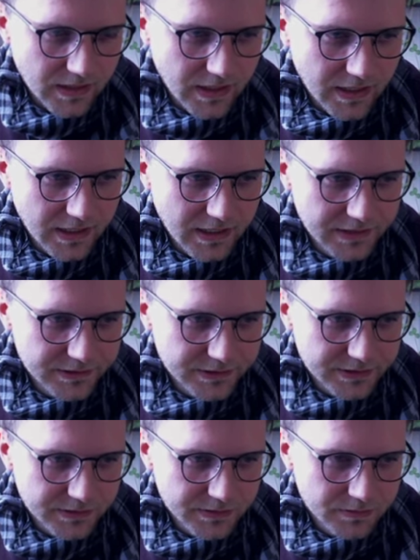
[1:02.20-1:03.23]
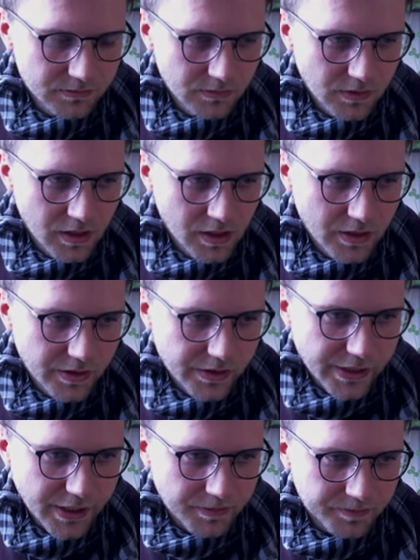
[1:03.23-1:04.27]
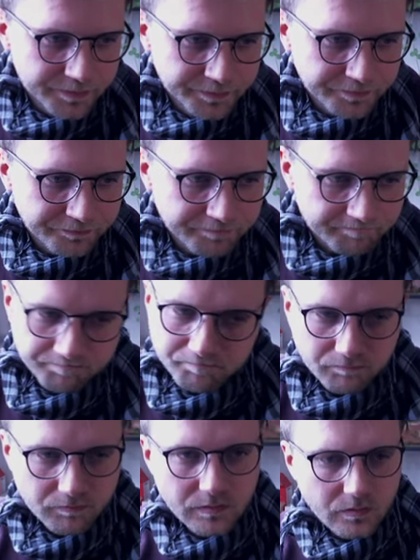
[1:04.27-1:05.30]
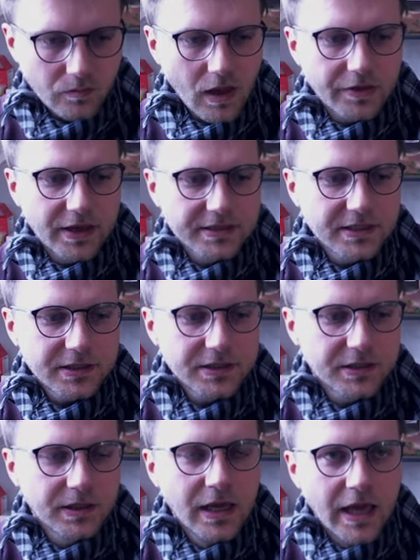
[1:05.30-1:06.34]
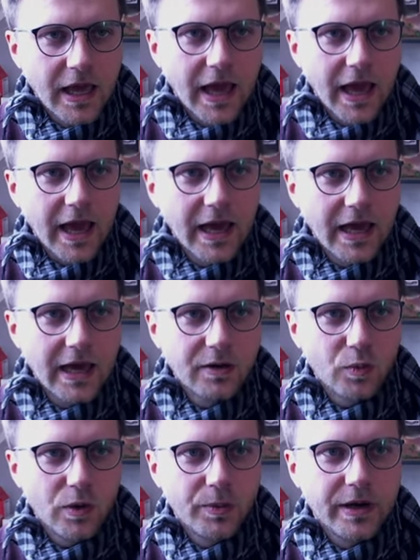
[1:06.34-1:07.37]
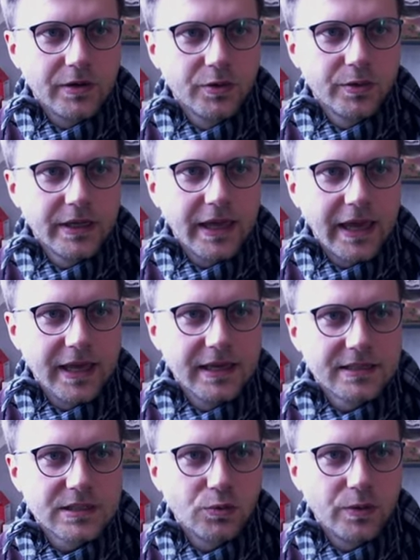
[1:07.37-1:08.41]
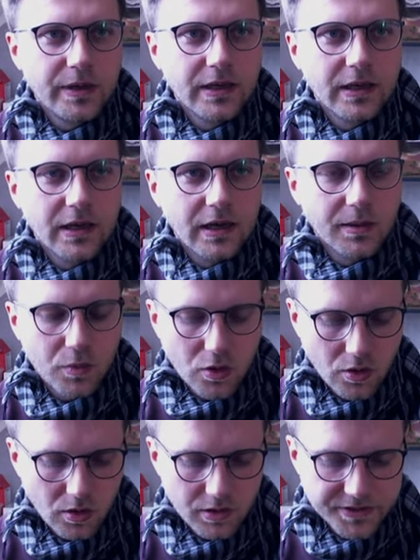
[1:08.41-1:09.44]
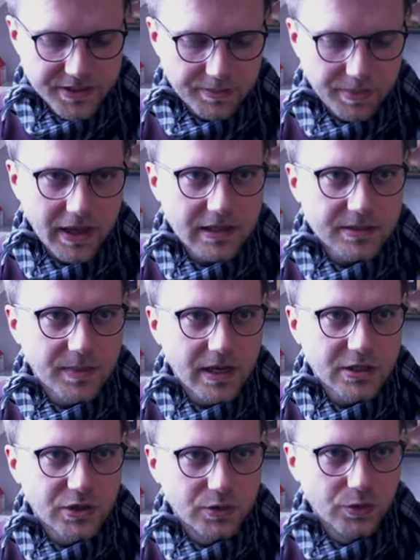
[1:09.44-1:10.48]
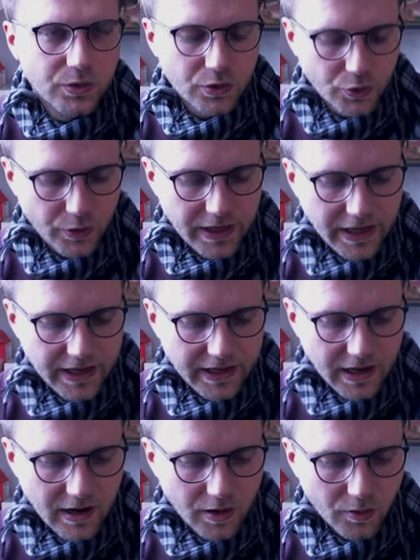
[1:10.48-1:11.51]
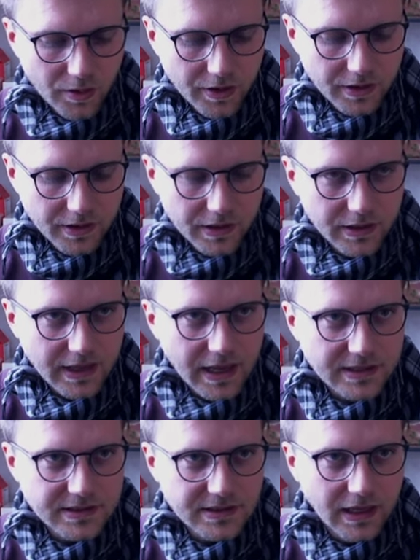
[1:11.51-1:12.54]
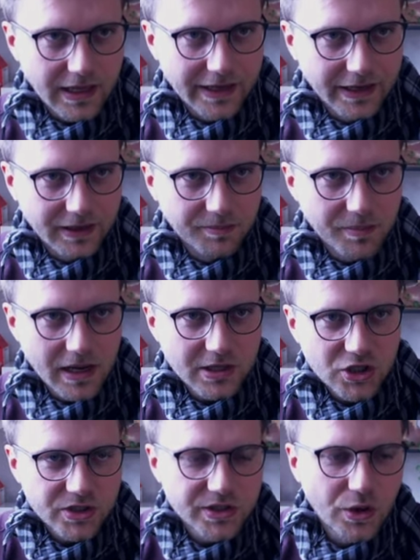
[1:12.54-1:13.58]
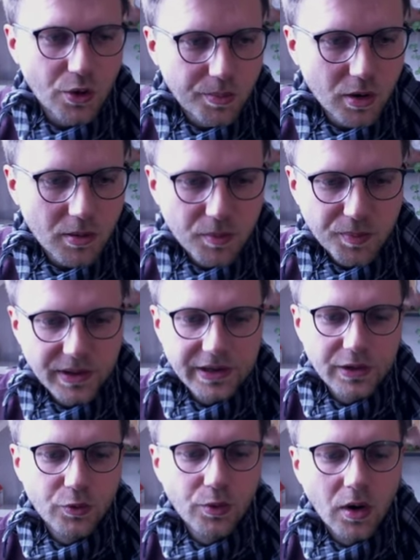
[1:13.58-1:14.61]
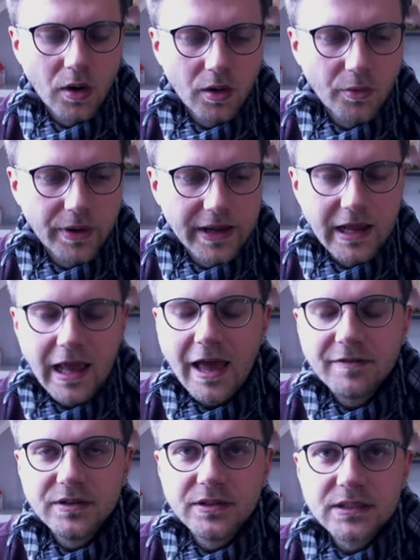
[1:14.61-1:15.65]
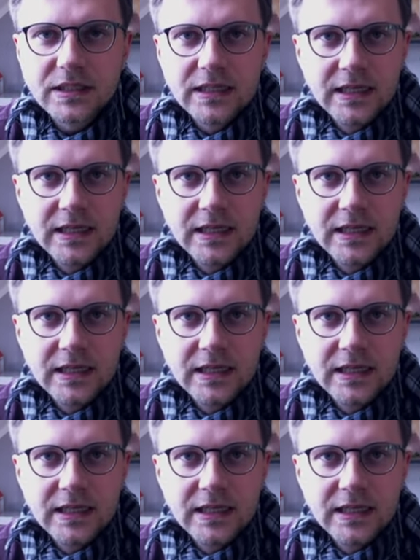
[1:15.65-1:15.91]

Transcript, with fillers: And yeah, that's it. And what we are doing is we um, call Snappy Hex Mesh to create our castellated mesh. So probably you already have it.